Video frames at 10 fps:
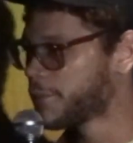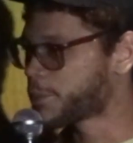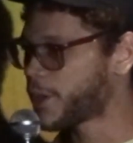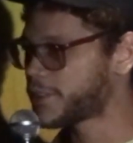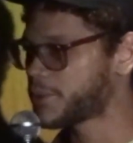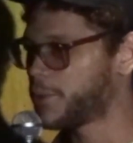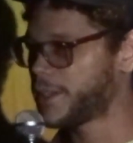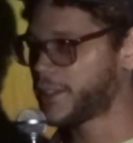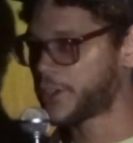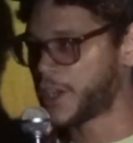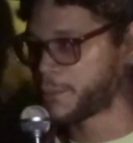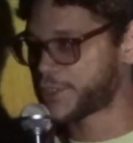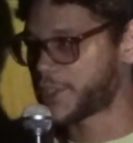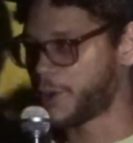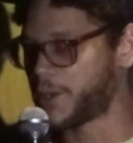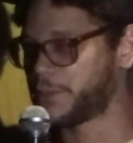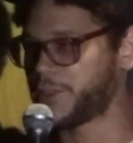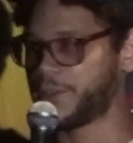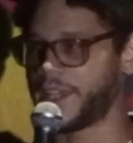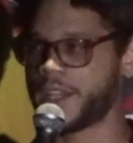We press 1, our numbers go up,
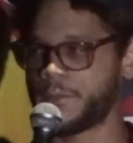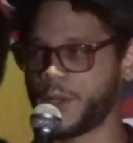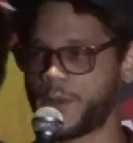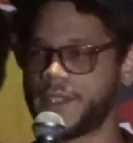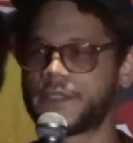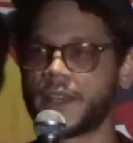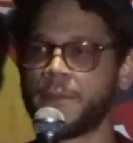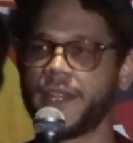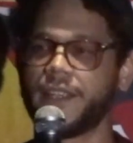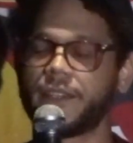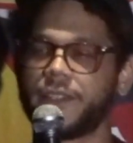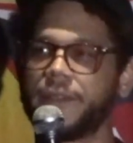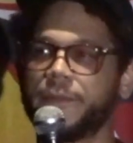dude. The enemy wins immediately.